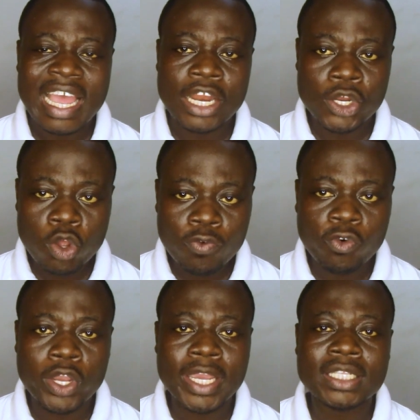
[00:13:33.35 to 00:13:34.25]
and
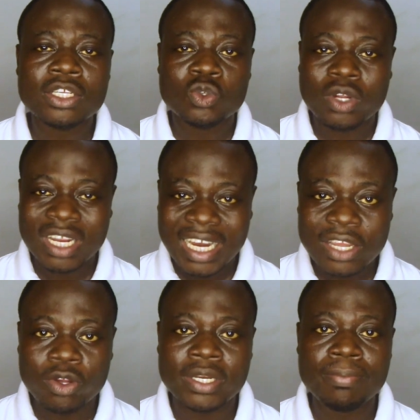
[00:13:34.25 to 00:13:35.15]
don't forget to
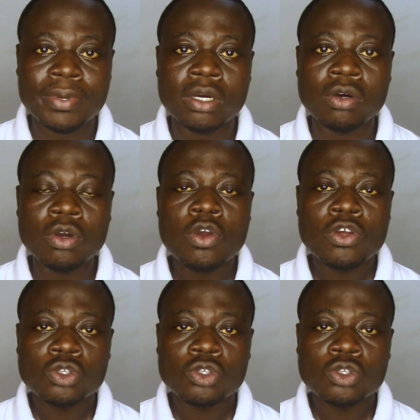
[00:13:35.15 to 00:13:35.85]
click on the bell